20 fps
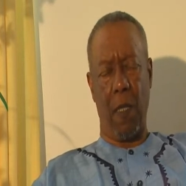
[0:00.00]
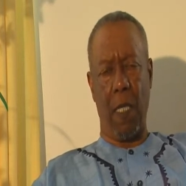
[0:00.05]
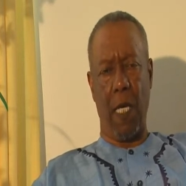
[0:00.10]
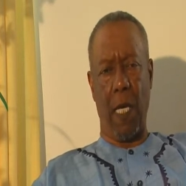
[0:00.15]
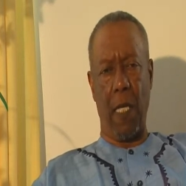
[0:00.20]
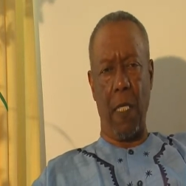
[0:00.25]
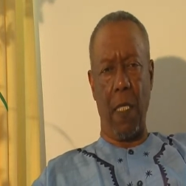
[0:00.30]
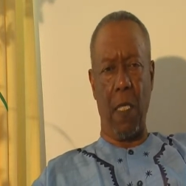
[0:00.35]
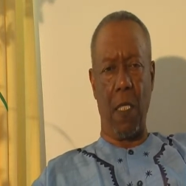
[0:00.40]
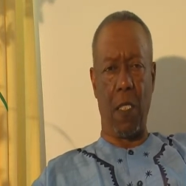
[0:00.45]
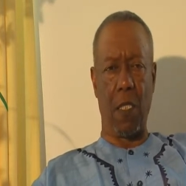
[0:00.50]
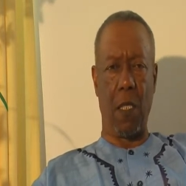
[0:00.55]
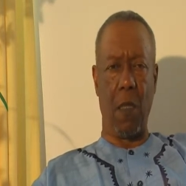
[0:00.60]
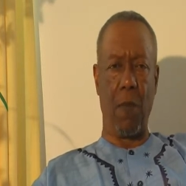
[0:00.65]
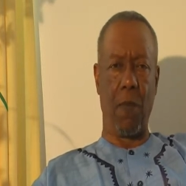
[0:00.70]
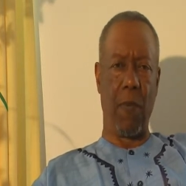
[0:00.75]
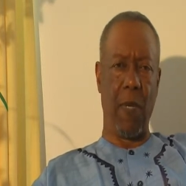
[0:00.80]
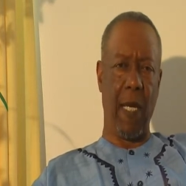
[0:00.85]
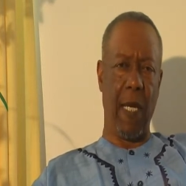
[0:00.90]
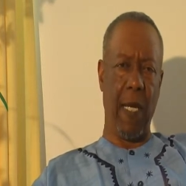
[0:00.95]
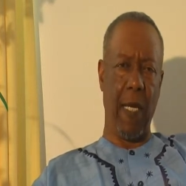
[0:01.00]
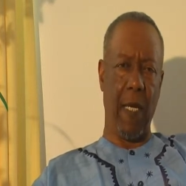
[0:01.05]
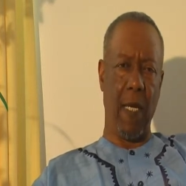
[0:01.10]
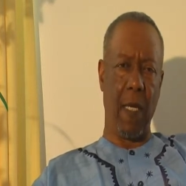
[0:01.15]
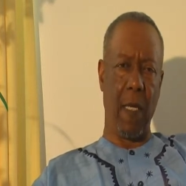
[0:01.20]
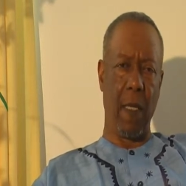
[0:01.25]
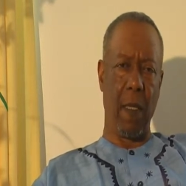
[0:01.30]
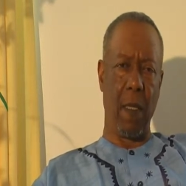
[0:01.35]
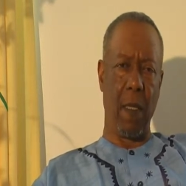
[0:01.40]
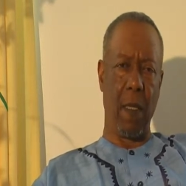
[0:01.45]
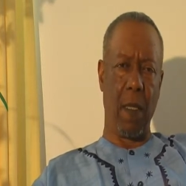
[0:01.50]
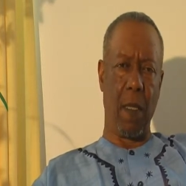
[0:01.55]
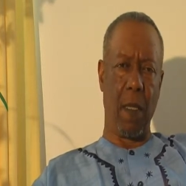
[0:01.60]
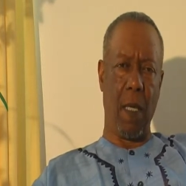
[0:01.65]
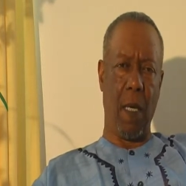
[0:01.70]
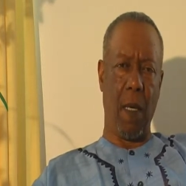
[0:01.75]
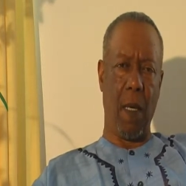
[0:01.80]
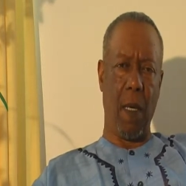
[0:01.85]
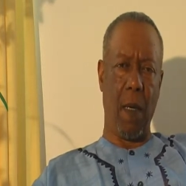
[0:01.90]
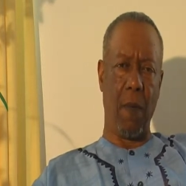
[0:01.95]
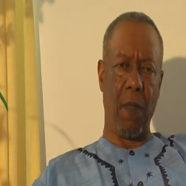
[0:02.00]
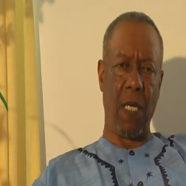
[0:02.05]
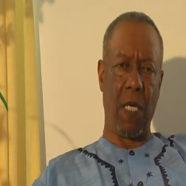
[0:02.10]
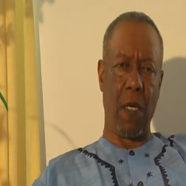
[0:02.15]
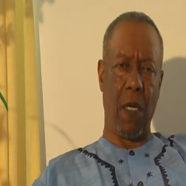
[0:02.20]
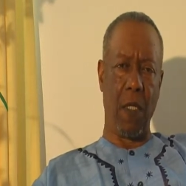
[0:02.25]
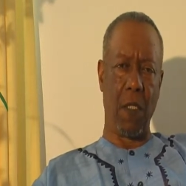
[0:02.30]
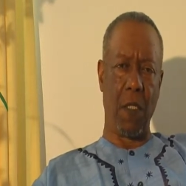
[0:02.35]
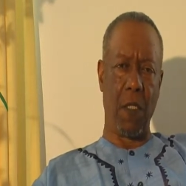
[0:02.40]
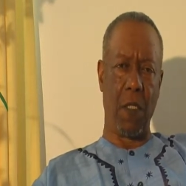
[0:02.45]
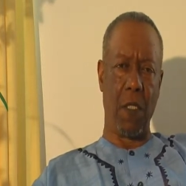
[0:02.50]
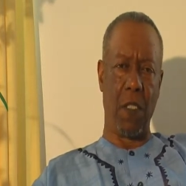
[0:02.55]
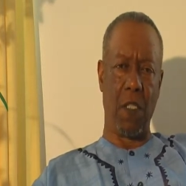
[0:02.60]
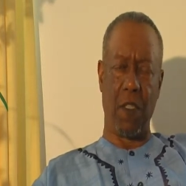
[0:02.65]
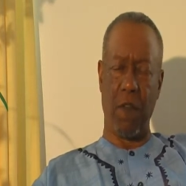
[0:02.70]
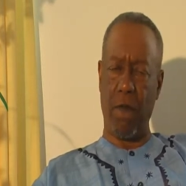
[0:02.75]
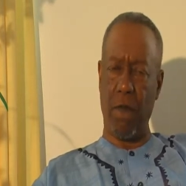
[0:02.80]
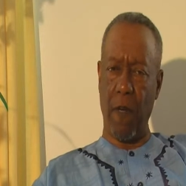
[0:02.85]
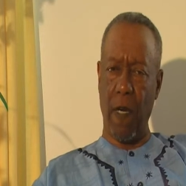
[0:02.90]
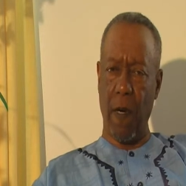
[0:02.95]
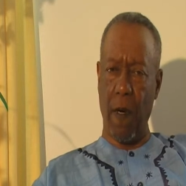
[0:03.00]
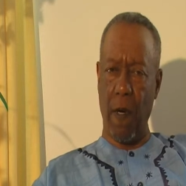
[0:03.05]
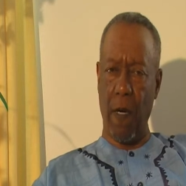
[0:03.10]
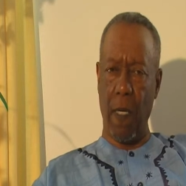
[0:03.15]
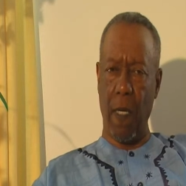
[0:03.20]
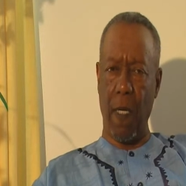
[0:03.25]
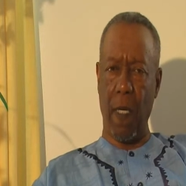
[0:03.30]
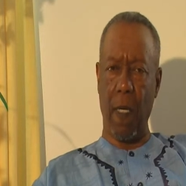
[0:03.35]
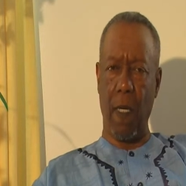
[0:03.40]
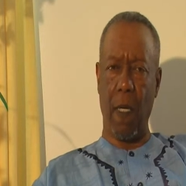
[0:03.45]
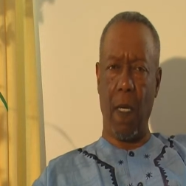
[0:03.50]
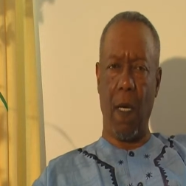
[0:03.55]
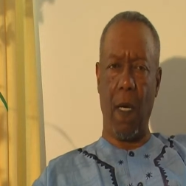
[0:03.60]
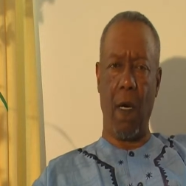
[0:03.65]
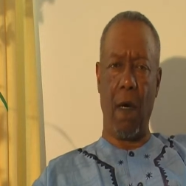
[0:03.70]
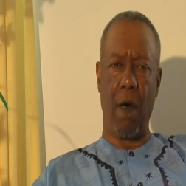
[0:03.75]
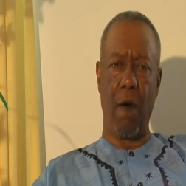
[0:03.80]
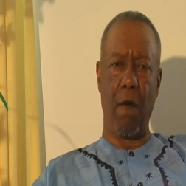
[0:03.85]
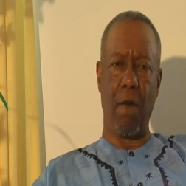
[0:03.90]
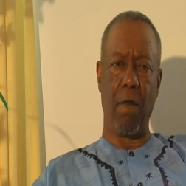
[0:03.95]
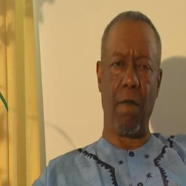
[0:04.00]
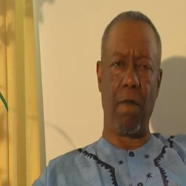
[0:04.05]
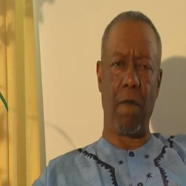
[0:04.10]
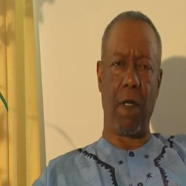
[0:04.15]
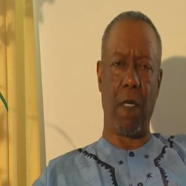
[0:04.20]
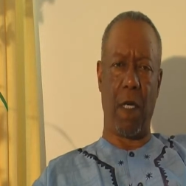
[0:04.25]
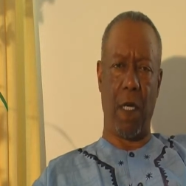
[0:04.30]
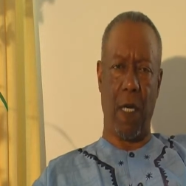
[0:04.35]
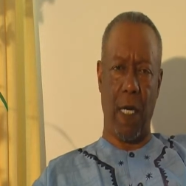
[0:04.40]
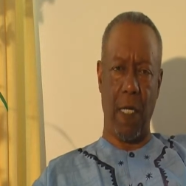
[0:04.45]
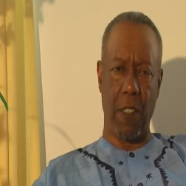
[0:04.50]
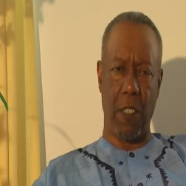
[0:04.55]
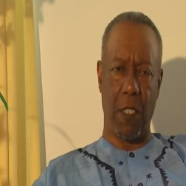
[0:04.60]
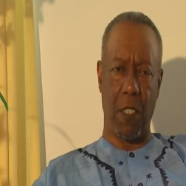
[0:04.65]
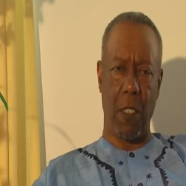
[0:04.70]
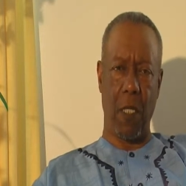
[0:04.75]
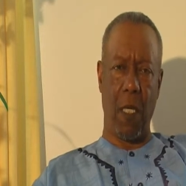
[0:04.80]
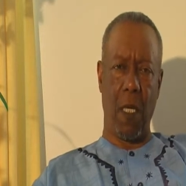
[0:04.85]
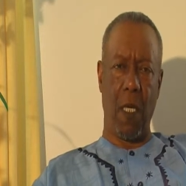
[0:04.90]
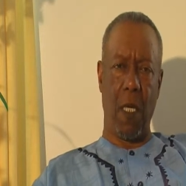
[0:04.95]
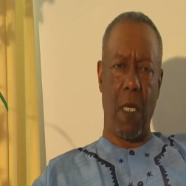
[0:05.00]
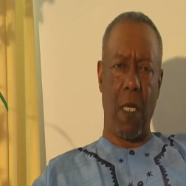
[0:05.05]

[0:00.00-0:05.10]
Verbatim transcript: that he is complaining uh, because of the severity of cuts